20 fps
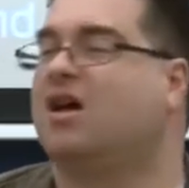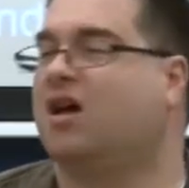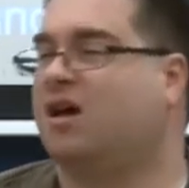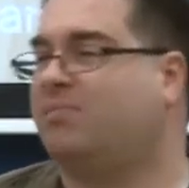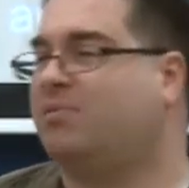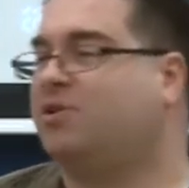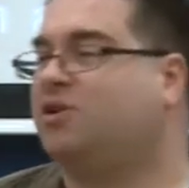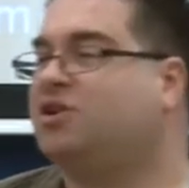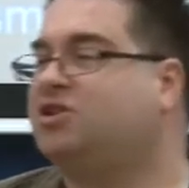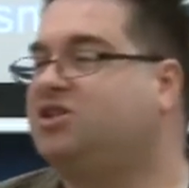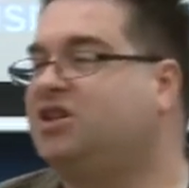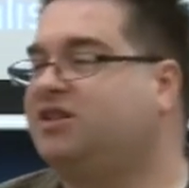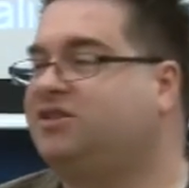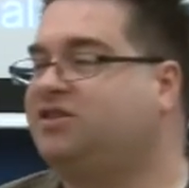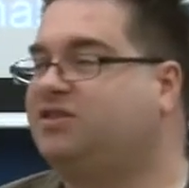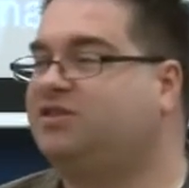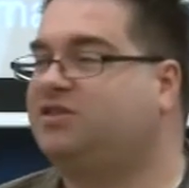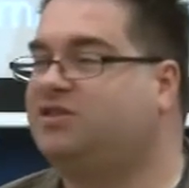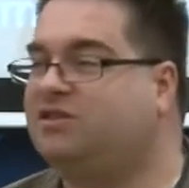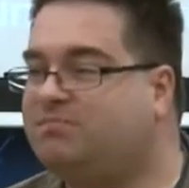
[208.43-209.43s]

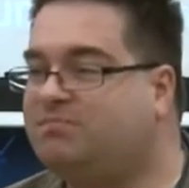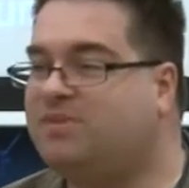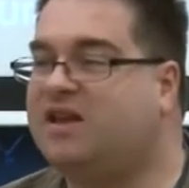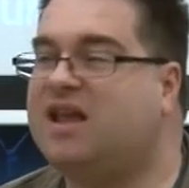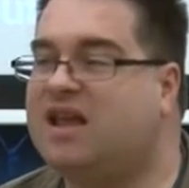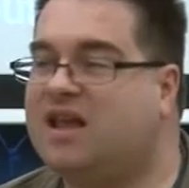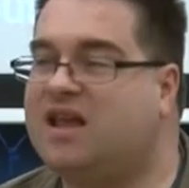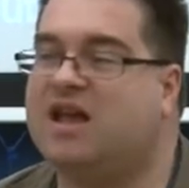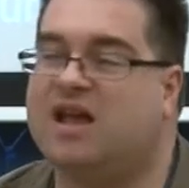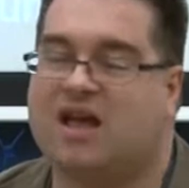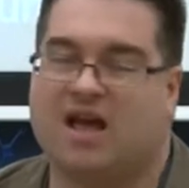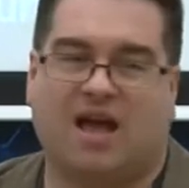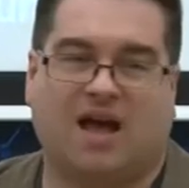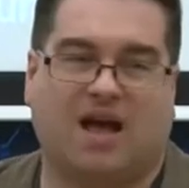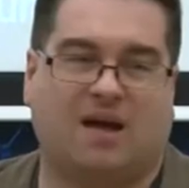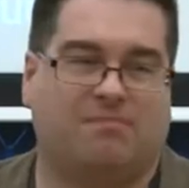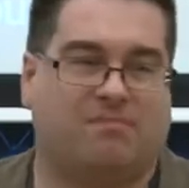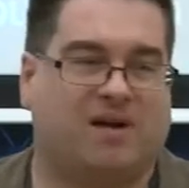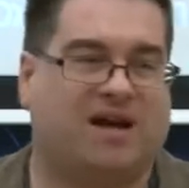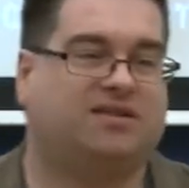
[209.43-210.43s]
apologists, to be
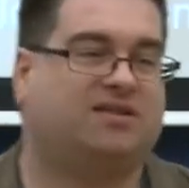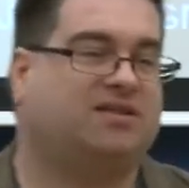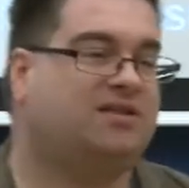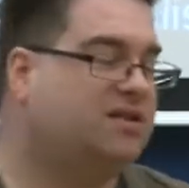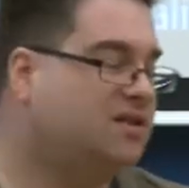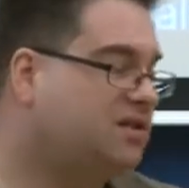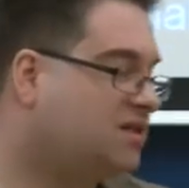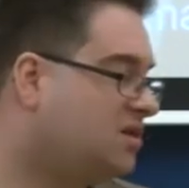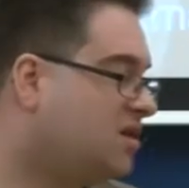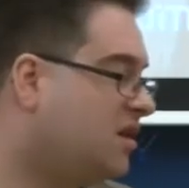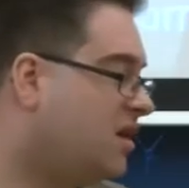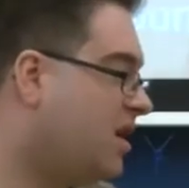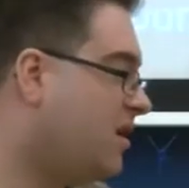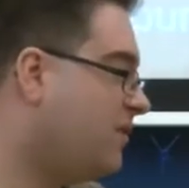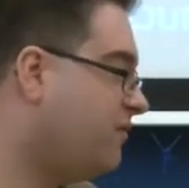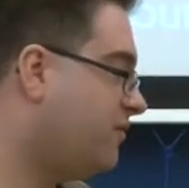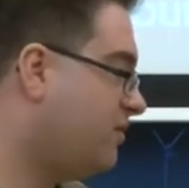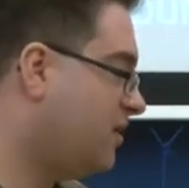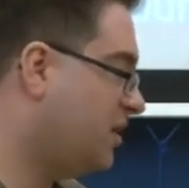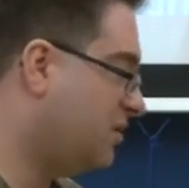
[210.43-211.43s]
ambassadors
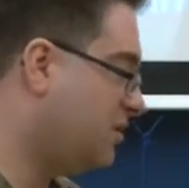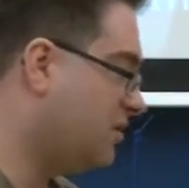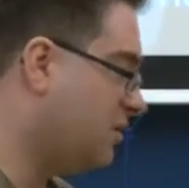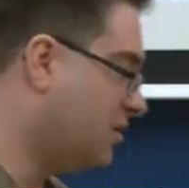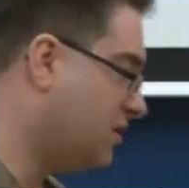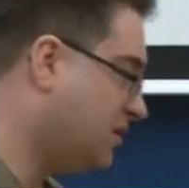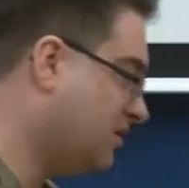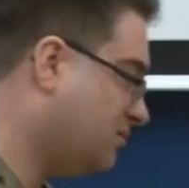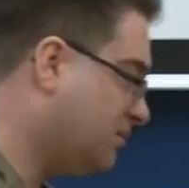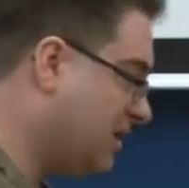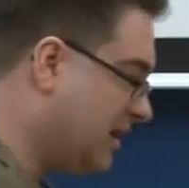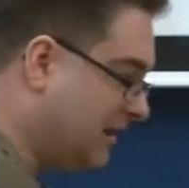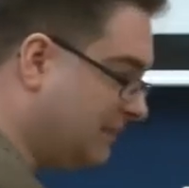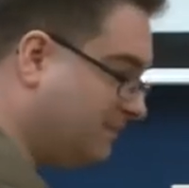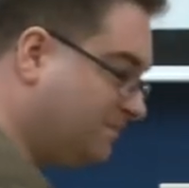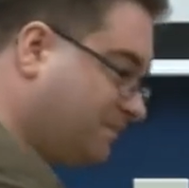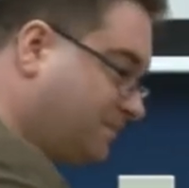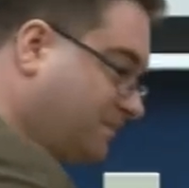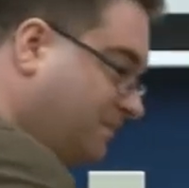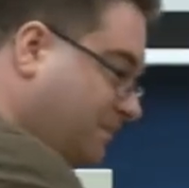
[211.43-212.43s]
for the Lord as
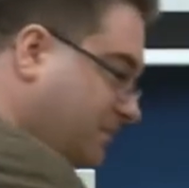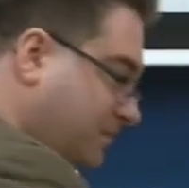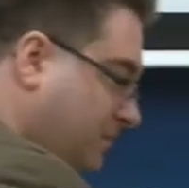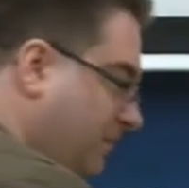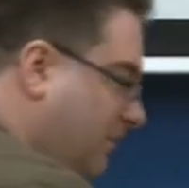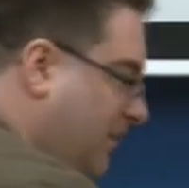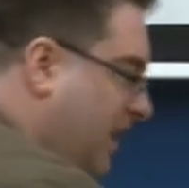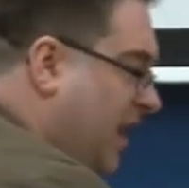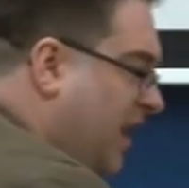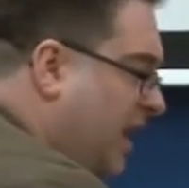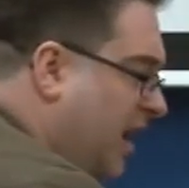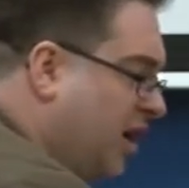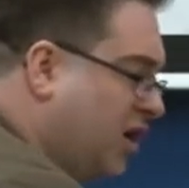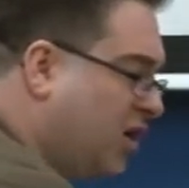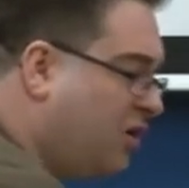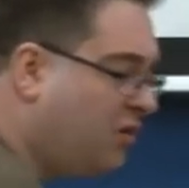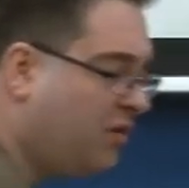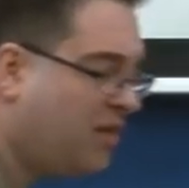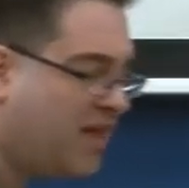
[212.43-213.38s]
well. And I call